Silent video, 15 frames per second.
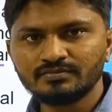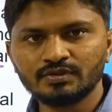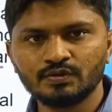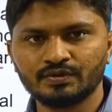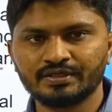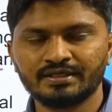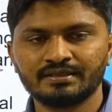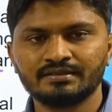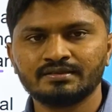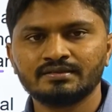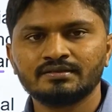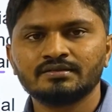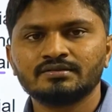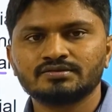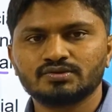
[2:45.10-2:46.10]
Okay,
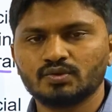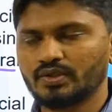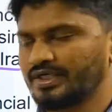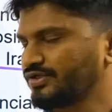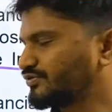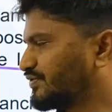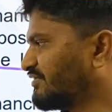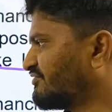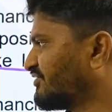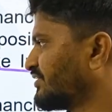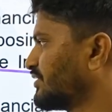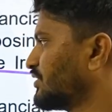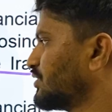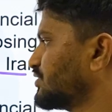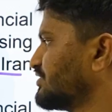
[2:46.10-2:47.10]
so what is SWIFT?
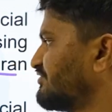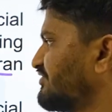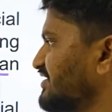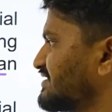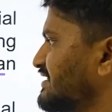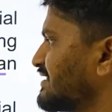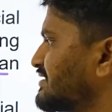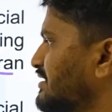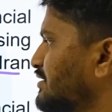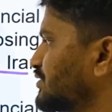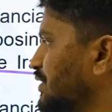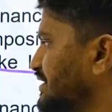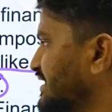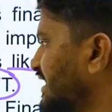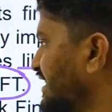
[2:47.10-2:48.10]
SWIFT is like
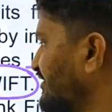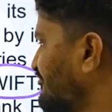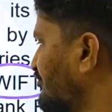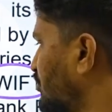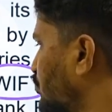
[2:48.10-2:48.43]
Society for